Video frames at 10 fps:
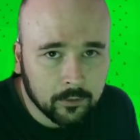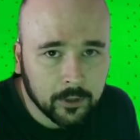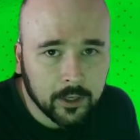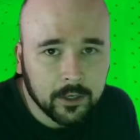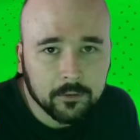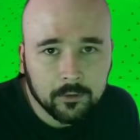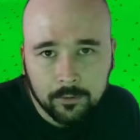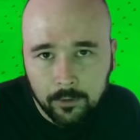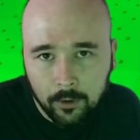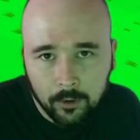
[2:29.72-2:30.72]
We can even
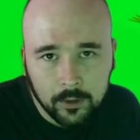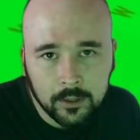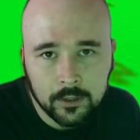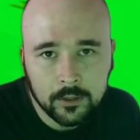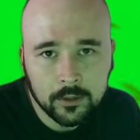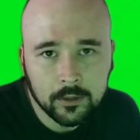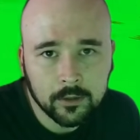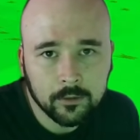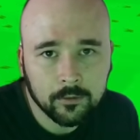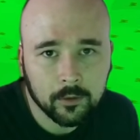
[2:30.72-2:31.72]
fall
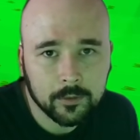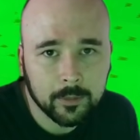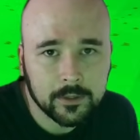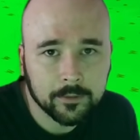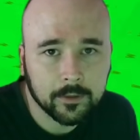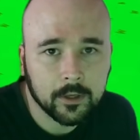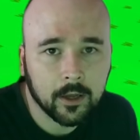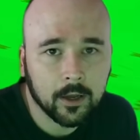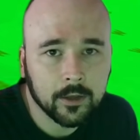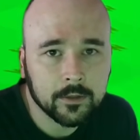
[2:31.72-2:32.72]
from specific
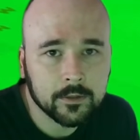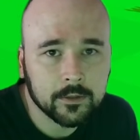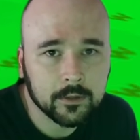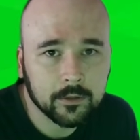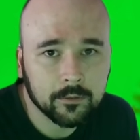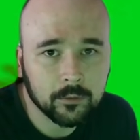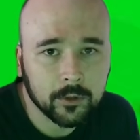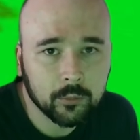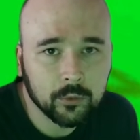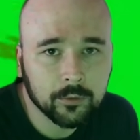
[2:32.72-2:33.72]
heights if
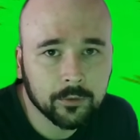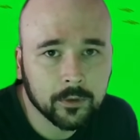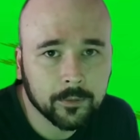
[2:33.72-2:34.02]
we move.